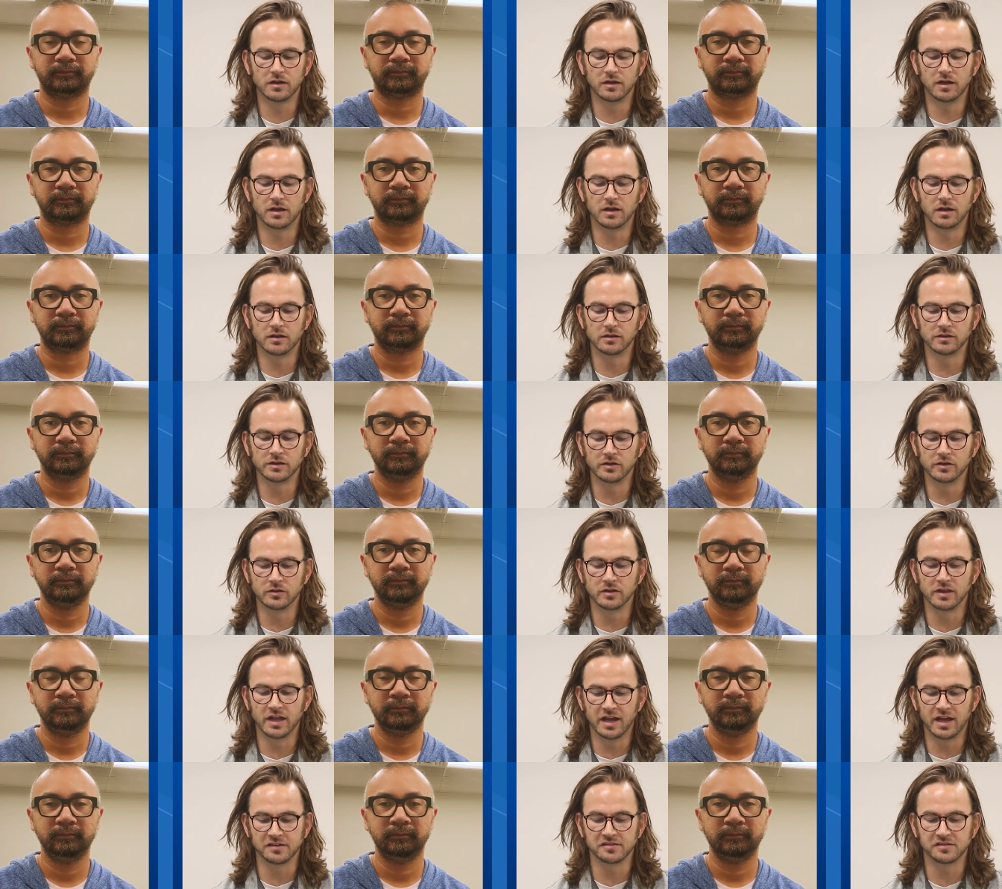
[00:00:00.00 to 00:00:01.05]
Speaker 1: uh, little
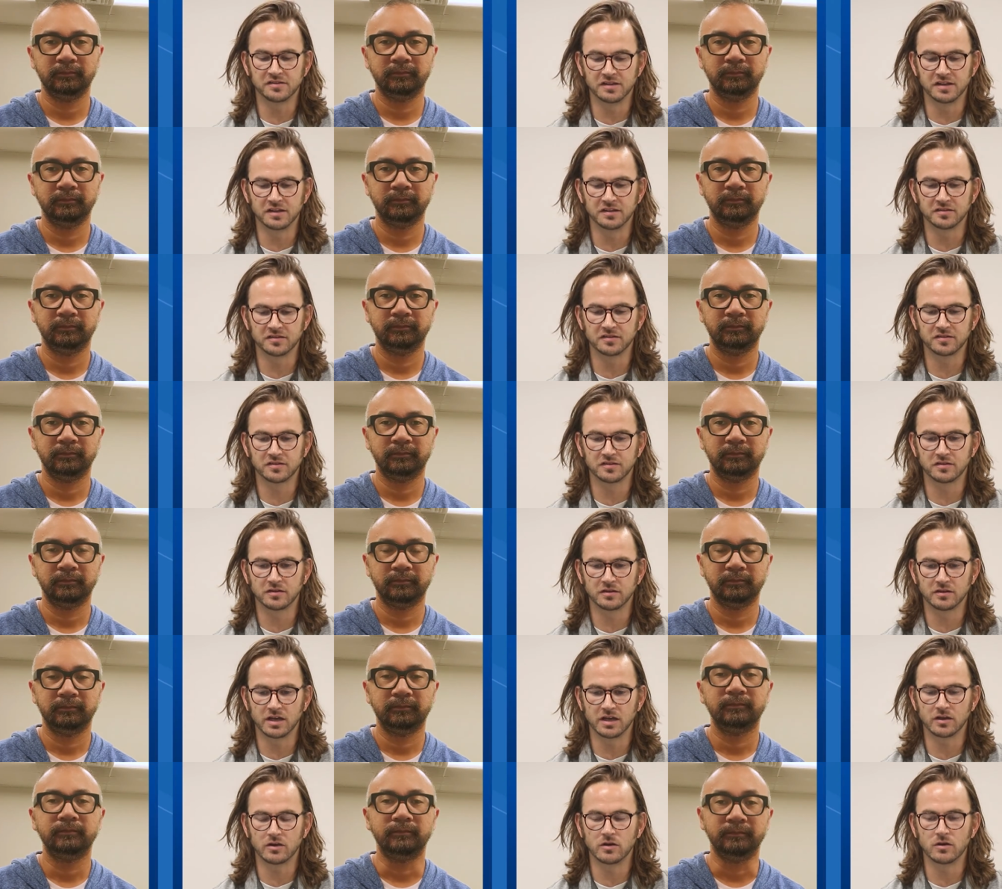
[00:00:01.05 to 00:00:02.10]
glass discs
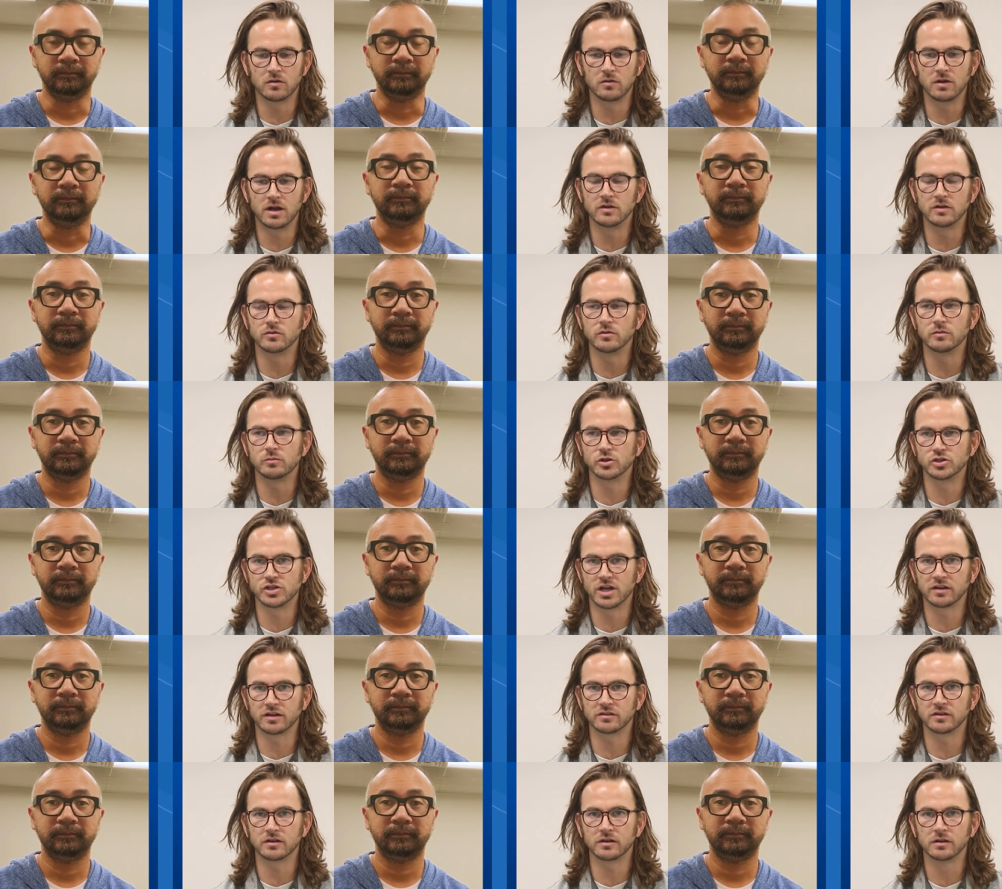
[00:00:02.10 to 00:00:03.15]
that go mm -hmm. onto a
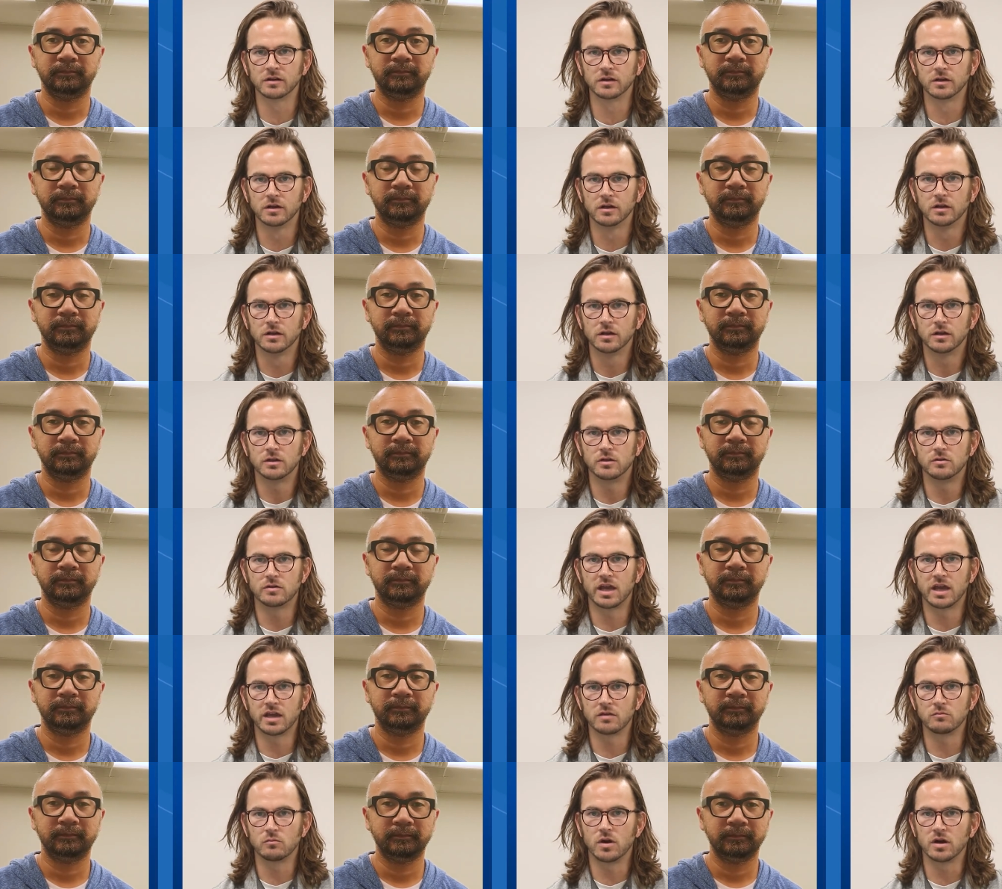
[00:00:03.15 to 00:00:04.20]
projector. You
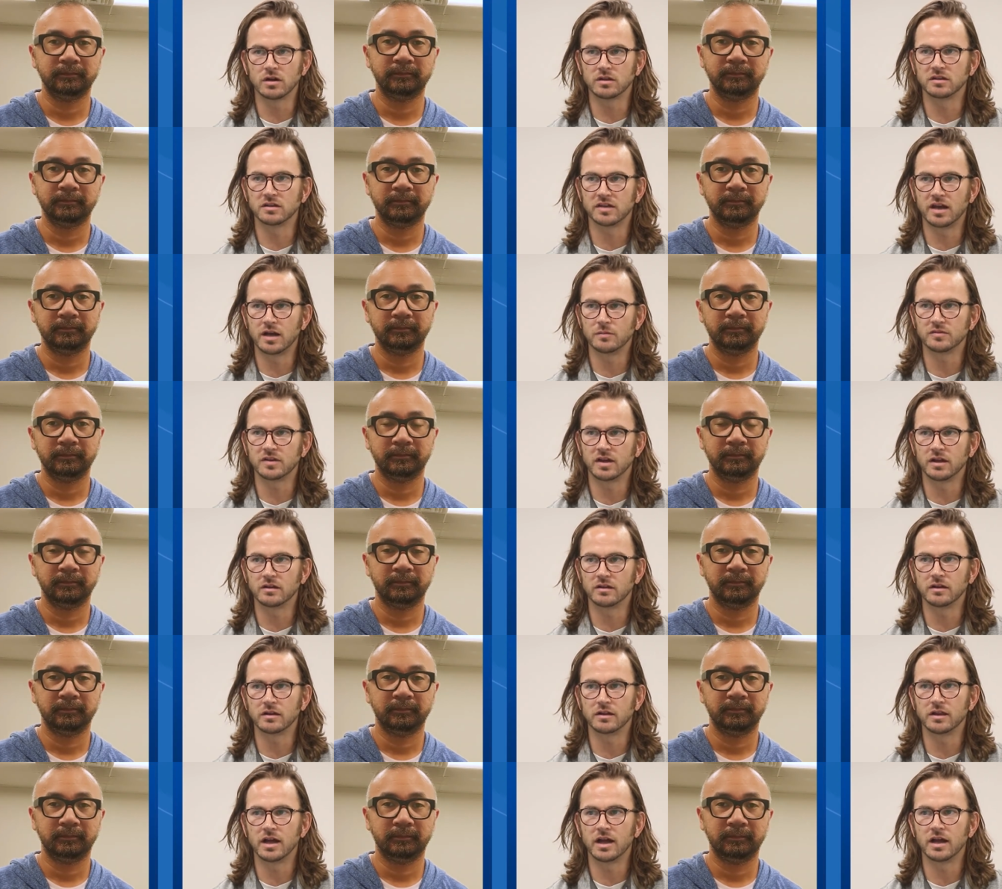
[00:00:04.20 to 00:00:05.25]
can't mark the top side
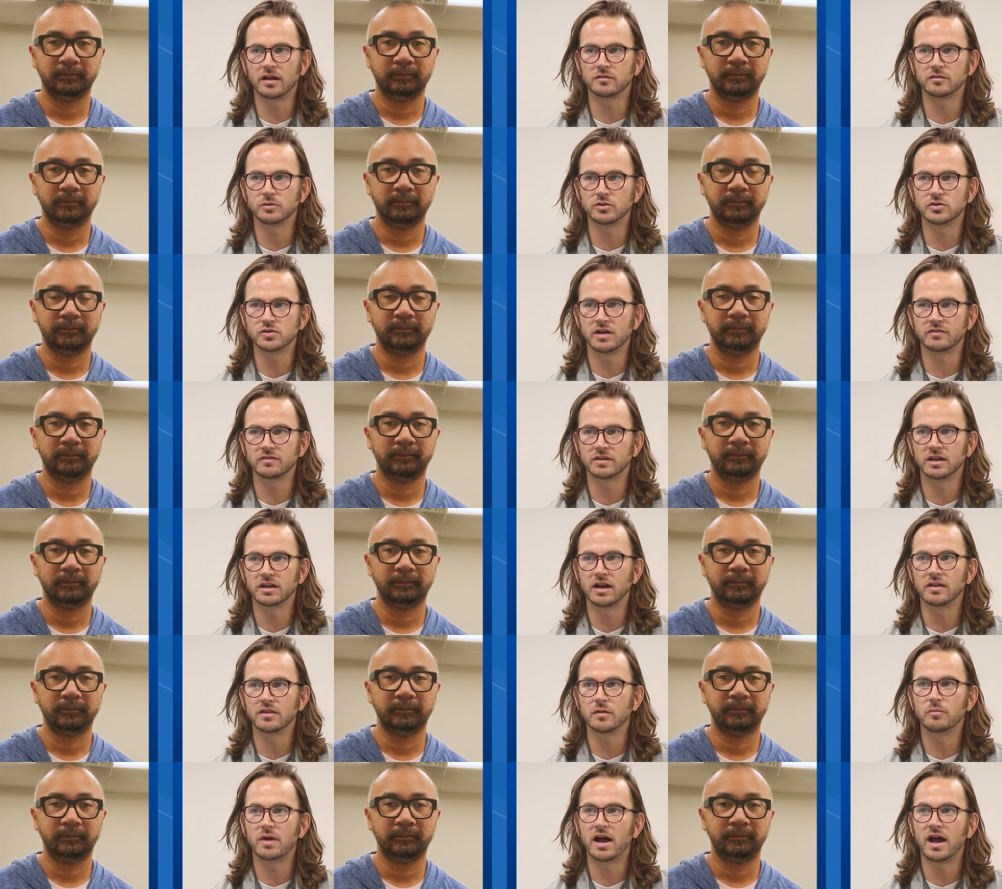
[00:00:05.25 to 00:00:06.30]
of the glass, but you have to get
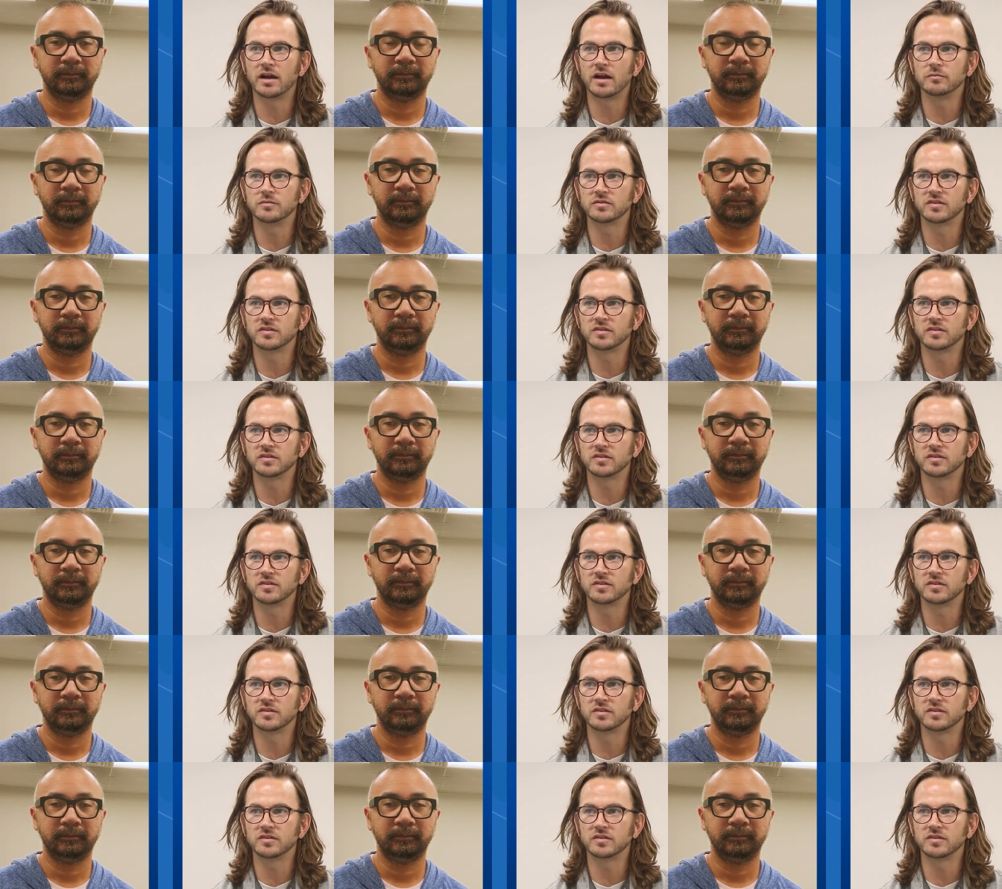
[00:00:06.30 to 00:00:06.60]
on the bottom